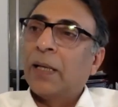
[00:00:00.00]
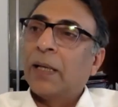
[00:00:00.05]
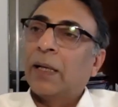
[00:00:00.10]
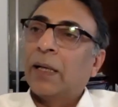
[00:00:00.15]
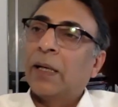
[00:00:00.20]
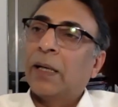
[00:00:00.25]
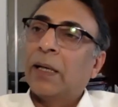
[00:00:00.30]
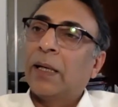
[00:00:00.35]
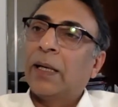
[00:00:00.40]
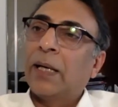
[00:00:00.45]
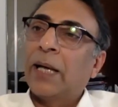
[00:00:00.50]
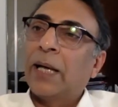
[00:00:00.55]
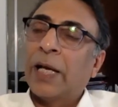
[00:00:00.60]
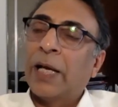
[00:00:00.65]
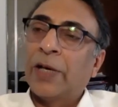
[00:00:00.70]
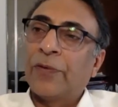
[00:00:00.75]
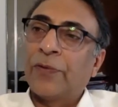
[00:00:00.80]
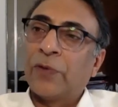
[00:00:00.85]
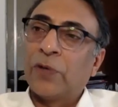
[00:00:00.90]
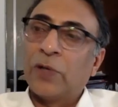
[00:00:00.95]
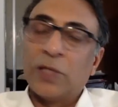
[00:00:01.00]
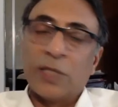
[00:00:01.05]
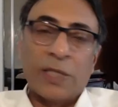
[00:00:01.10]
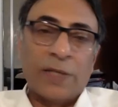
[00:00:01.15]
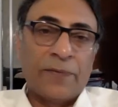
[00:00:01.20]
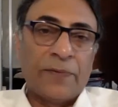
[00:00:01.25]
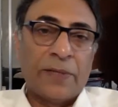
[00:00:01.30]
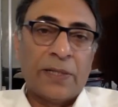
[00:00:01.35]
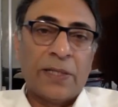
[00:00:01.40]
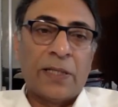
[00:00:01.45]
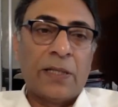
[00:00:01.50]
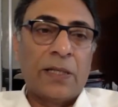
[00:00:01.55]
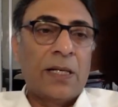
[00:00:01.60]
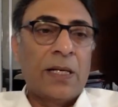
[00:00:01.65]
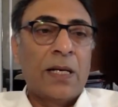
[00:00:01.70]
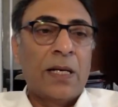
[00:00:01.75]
And of course, if it,